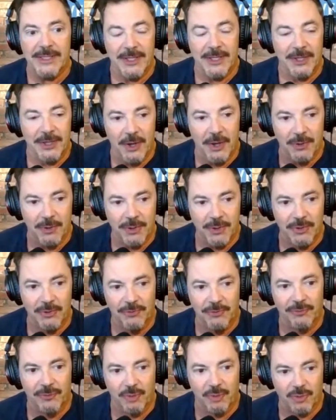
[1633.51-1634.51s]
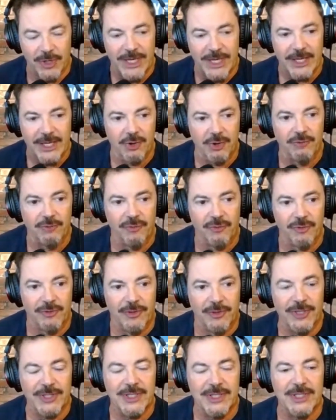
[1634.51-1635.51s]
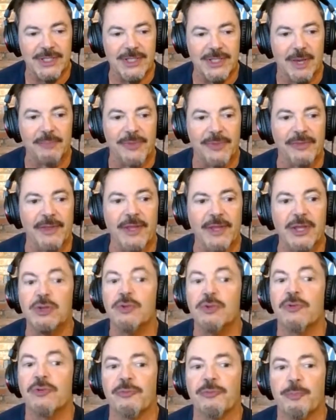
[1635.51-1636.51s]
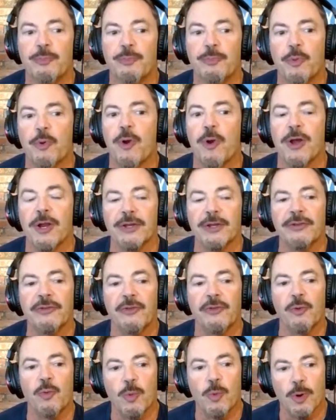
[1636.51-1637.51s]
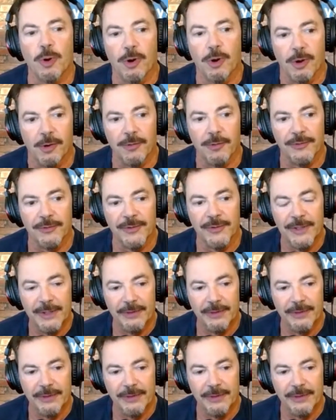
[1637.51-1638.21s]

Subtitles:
This is something that you have brought into the world,